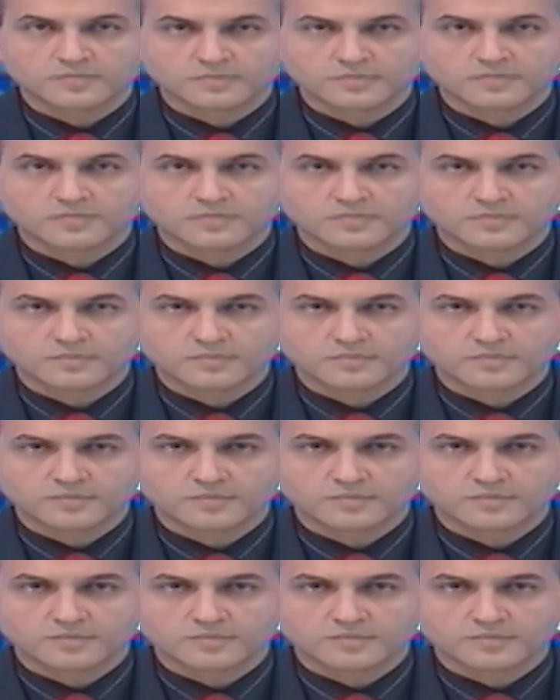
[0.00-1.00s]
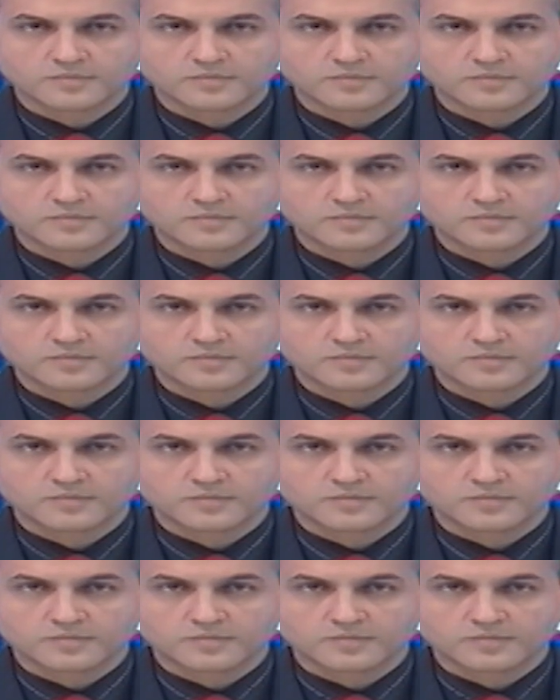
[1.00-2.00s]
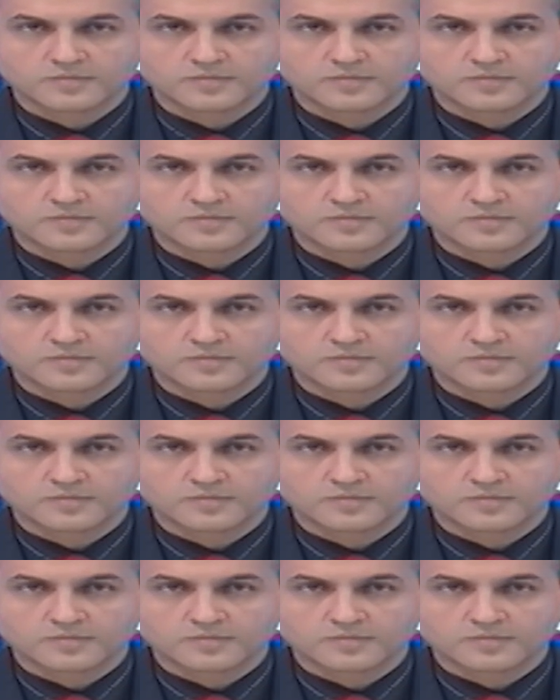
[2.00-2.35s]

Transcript: The person shown says nothing.